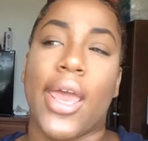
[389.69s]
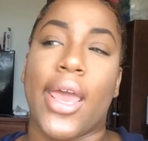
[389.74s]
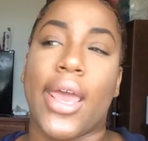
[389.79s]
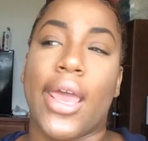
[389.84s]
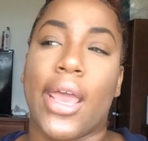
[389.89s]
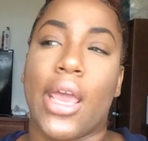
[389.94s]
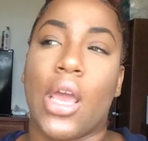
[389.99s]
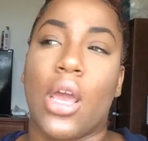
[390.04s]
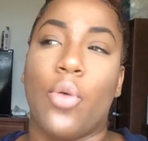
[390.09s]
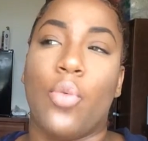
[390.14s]

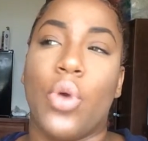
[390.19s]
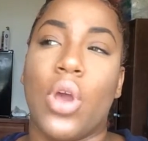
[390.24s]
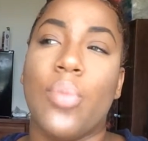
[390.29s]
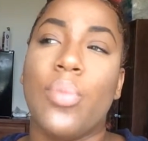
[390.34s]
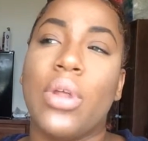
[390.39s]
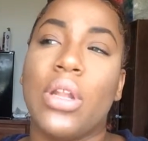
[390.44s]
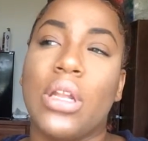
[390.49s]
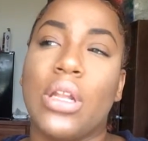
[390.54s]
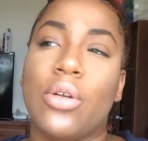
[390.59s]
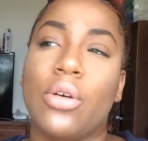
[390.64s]
And
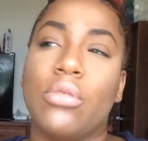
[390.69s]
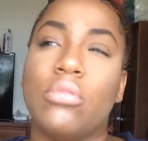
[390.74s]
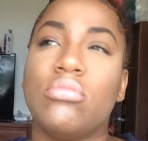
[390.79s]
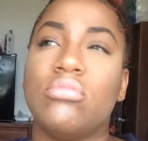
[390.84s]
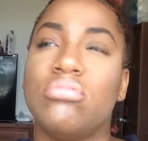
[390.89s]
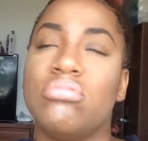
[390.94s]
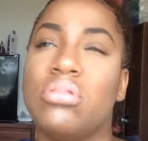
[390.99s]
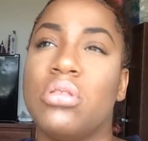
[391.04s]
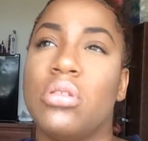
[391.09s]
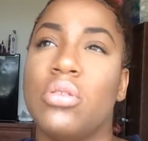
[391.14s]

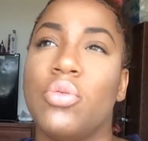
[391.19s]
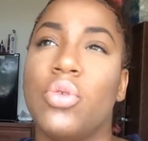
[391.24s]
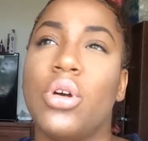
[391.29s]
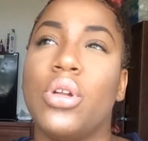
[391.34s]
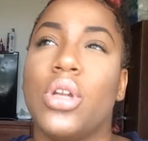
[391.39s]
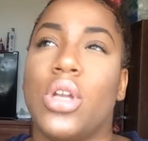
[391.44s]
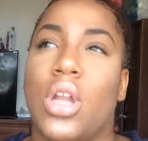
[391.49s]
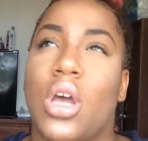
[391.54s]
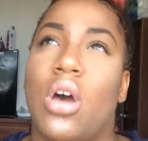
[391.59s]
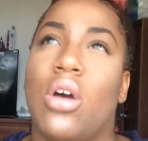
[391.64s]

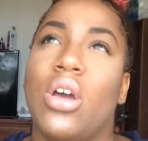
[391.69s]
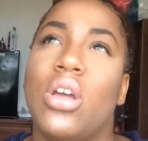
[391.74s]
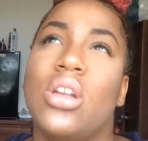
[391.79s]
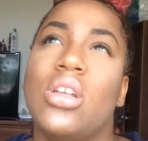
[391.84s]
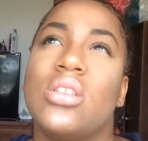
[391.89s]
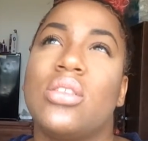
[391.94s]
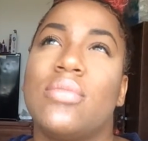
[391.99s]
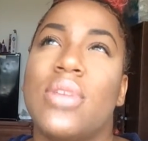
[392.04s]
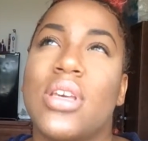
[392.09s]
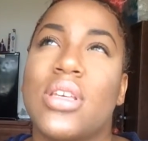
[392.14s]
well, no, it
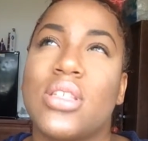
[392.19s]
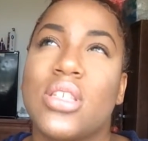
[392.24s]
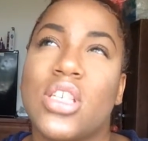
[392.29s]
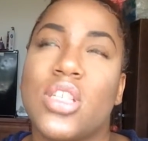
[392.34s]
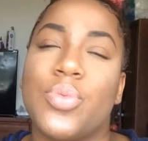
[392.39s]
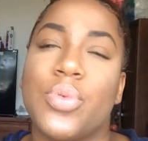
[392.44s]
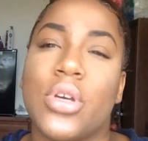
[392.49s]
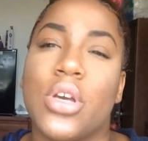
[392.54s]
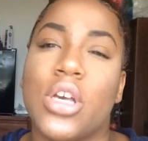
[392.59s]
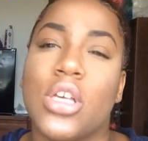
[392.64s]
doesn't make
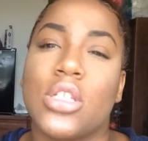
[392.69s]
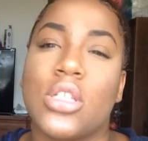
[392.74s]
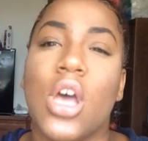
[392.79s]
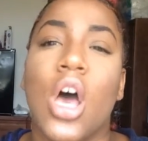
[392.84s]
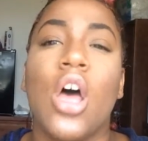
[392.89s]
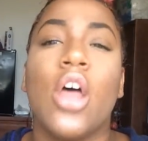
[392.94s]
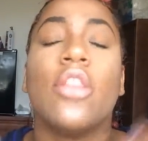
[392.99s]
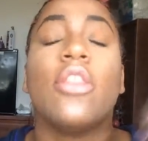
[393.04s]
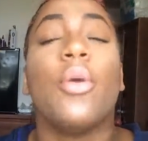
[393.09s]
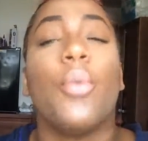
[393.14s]
sense because
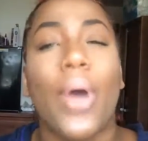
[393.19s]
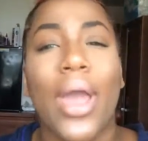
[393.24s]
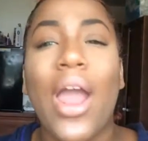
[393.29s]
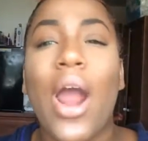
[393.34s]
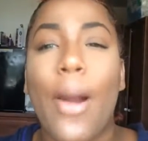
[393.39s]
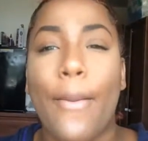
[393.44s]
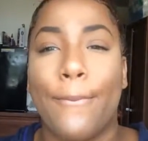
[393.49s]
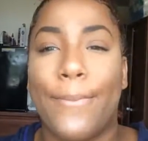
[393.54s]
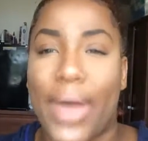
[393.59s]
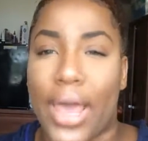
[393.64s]
the way
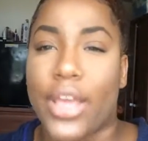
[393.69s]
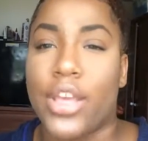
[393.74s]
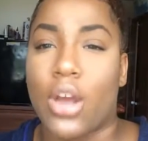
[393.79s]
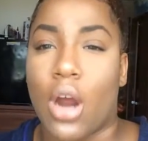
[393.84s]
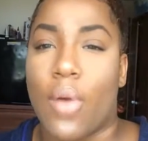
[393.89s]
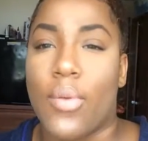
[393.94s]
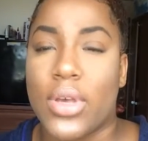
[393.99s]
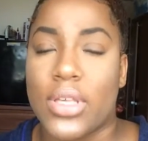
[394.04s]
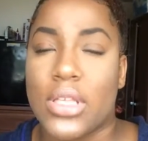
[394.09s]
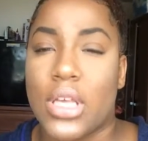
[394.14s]
our
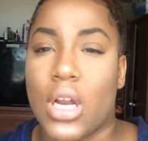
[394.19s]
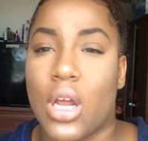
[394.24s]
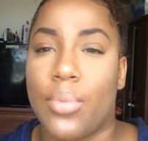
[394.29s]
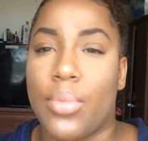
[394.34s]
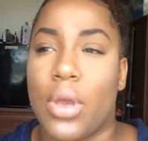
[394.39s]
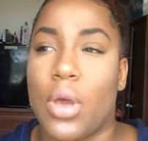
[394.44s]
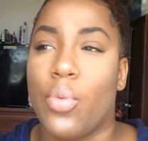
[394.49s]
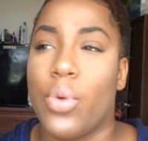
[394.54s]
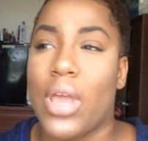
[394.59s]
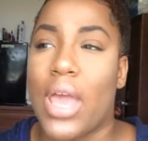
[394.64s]
backyard was set
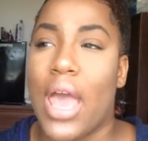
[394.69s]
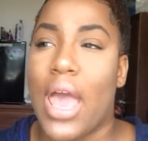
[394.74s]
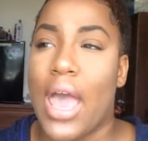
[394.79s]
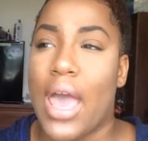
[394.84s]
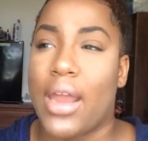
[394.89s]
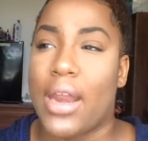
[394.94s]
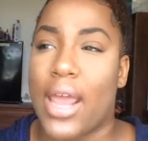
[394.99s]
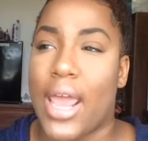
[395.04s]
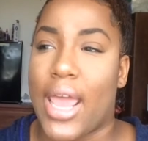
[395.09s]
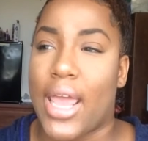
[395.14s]
up, we
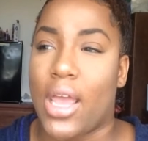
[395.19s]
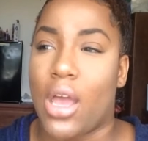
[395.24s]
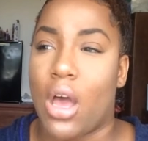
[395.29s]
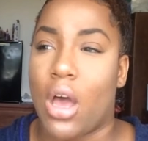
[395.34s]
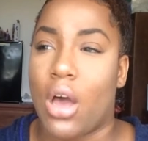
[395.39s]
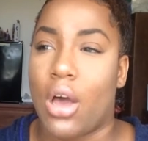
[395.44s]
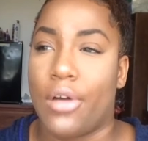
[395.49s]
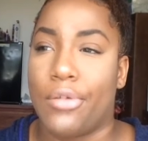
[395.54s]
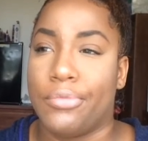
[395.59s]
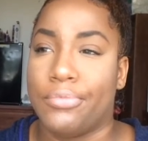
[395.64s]
had a,
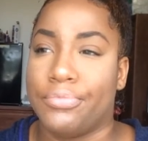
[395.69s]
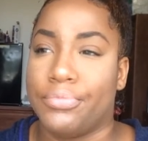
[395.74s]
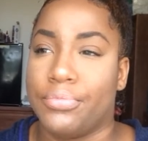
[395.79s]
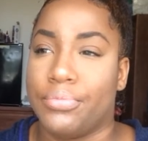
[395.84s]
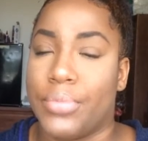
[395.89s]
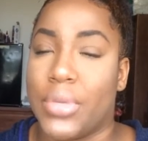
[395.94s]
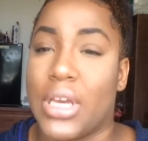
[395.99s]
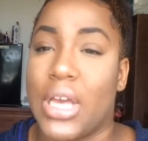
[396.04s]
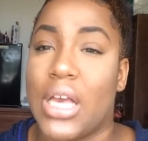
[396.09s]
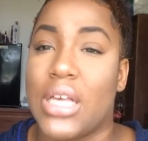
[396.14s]

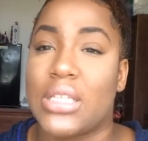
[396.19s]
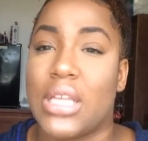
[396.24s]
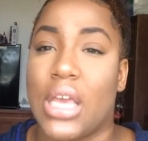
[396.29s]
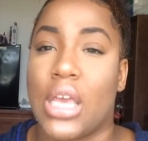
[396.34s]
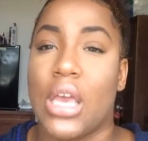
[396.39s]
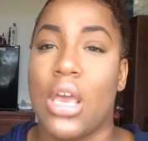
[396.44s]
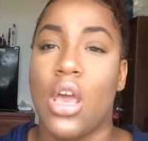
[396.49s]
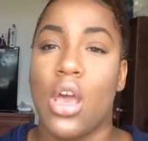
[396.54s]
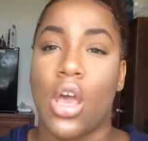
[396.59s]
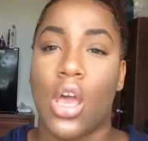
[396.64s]
because
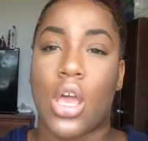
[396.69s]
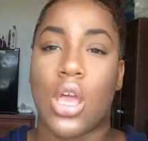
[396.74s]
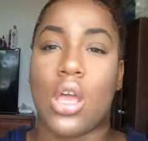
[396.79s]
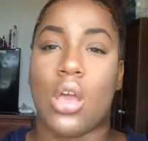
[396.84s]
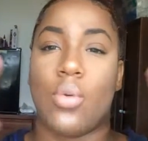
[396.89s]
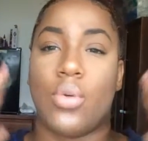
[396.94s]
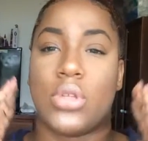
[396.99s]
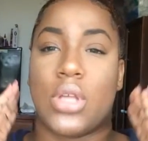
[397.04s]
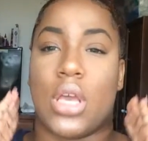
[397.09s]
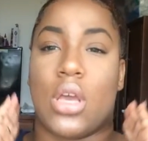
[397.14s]
like,
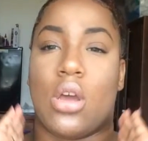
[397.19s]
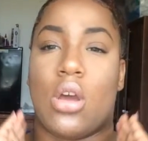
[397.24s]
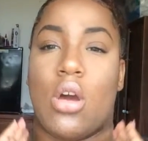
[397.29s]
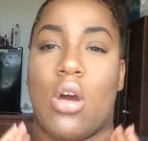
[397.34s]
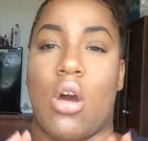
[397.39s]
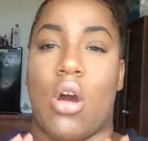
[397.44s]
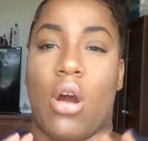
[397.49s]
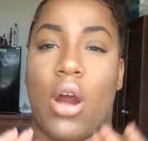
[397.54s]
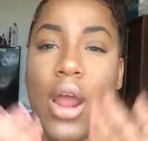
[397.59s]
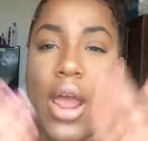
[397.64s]
it was like
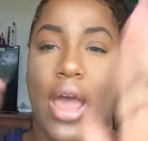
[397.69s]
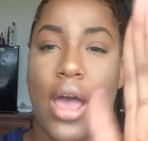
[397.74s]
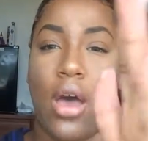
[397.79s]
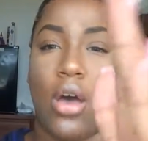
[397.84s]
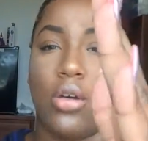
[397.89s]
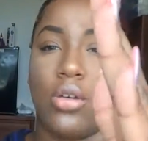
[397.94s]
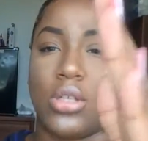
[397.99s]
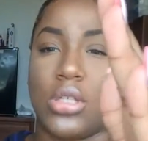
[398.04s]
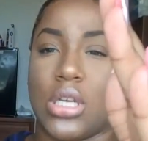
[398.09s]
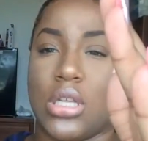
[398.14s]
our
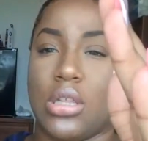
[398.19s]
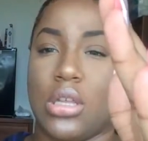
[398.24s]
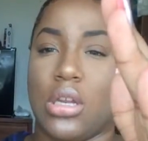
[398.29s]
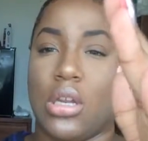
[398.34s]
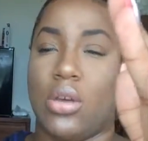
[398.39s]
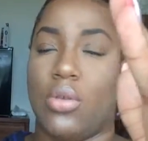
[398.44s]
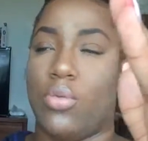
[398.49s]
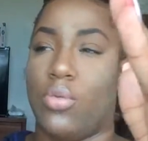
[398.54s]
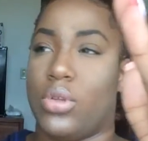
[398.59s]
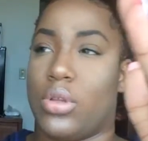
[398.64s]
house, and then
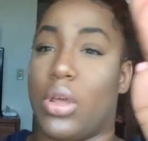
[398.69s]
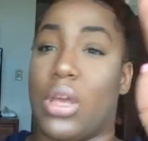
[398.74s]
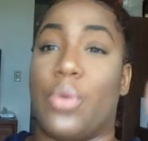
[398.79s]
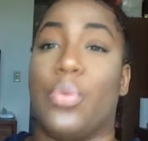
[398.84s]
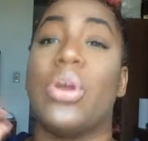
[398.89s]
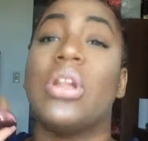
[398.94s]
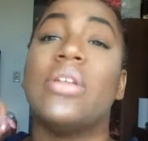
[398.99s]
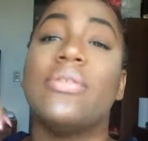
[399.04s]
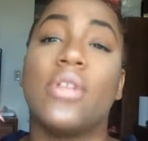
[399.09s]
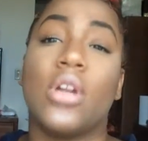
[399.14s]
it was like,
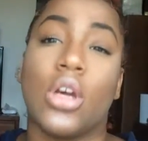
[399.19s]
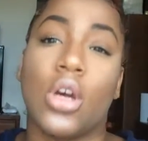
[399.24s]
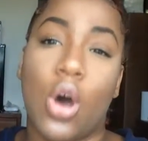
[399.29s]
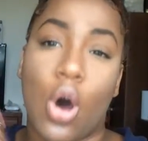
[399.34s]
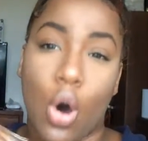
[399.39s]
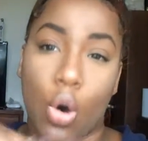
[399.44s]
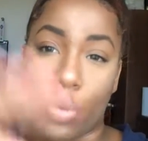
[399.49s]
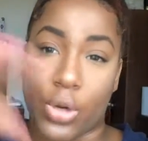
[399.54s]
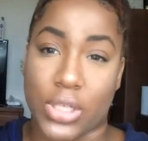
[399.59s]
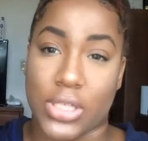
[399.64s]
we lived in a
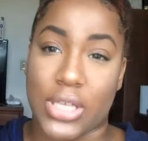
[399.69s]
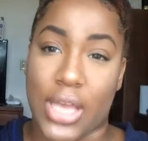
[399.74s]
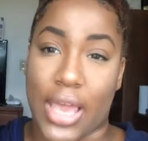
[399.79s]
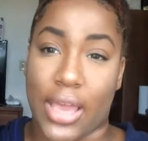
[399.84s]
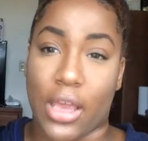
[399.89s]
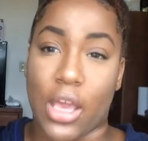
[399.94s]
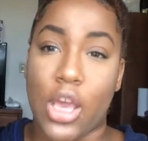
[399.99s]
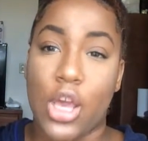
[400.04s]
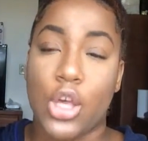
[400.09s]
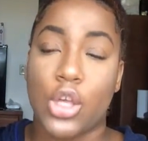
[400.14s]

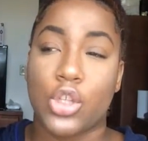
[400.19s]
cul-de-sac.